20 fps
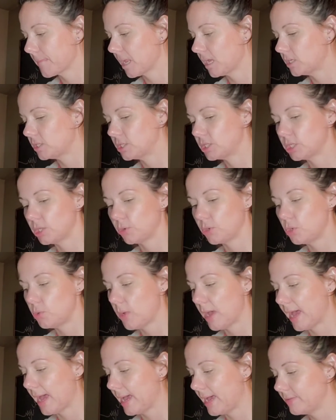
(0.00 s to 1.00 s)
So you
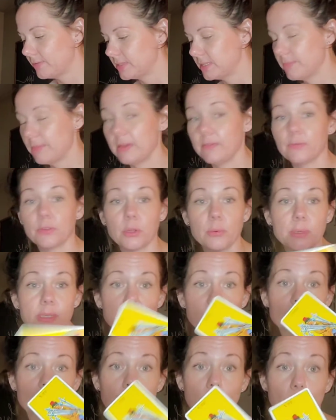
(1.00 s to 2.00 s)
have some
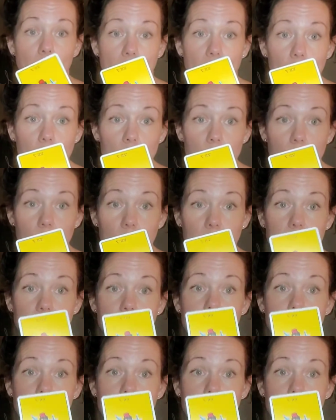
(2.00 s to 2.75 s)
influences around you, and this